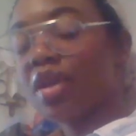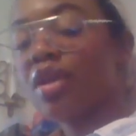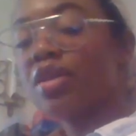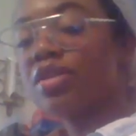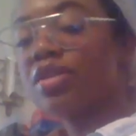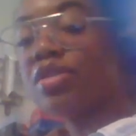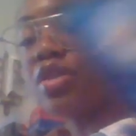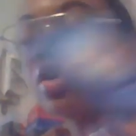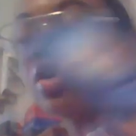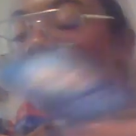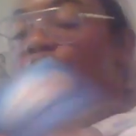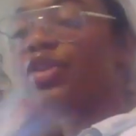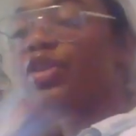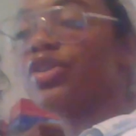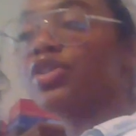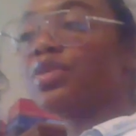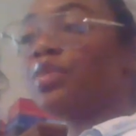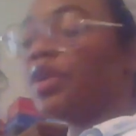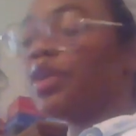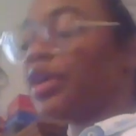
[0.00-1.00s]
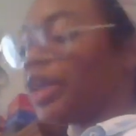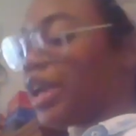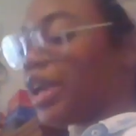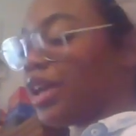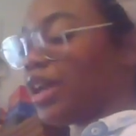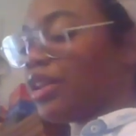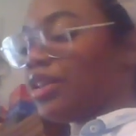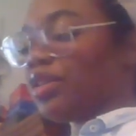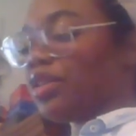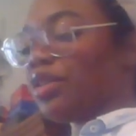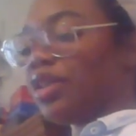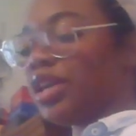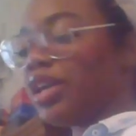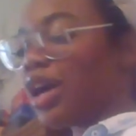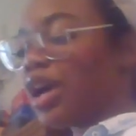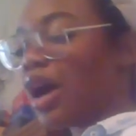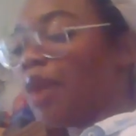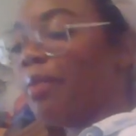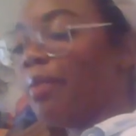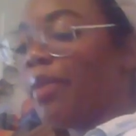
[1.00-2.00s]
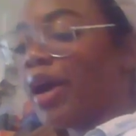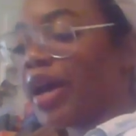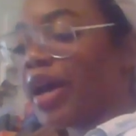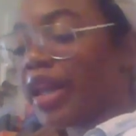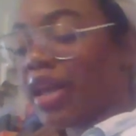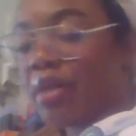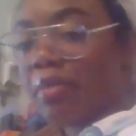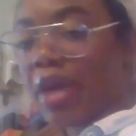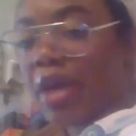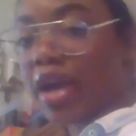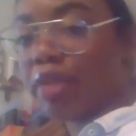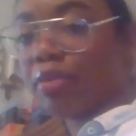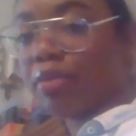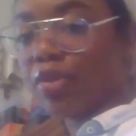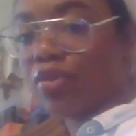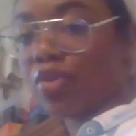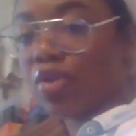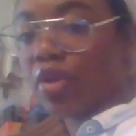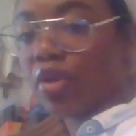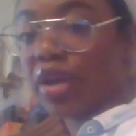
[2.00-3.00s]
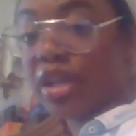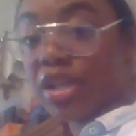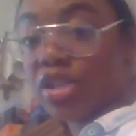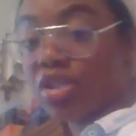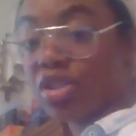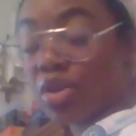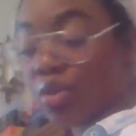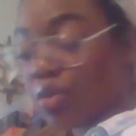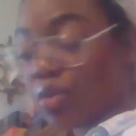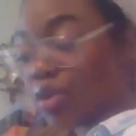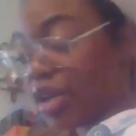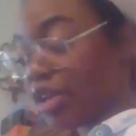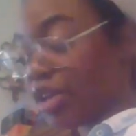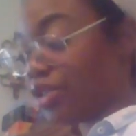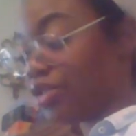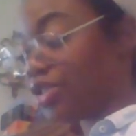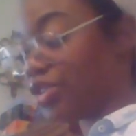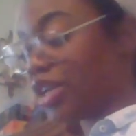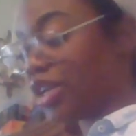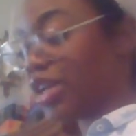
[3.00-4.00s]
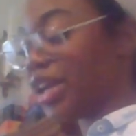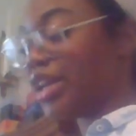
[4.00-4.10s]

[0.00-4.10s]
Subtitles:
So there's, again, he got body and mind before in his own energy,